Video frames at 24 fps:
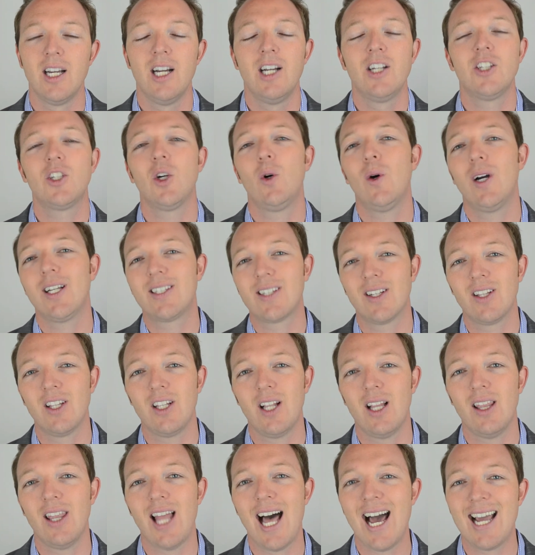So it's a
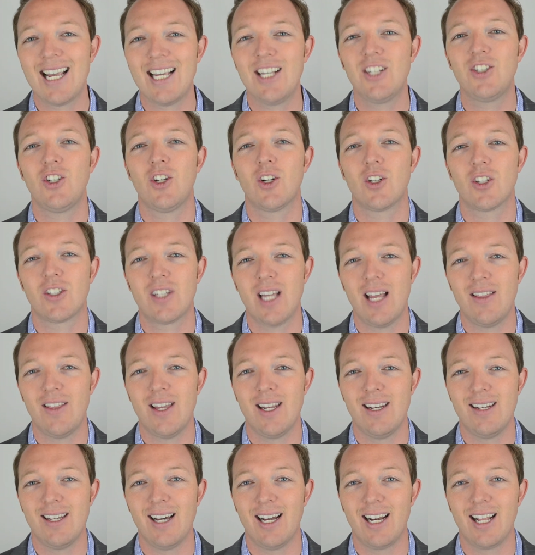lot easier said
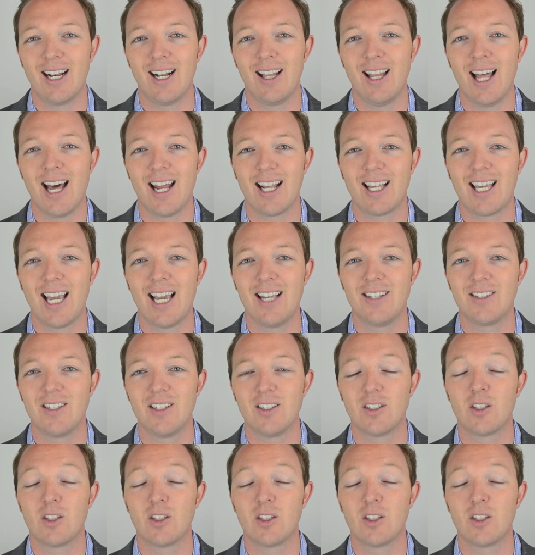than done in a lot of cases.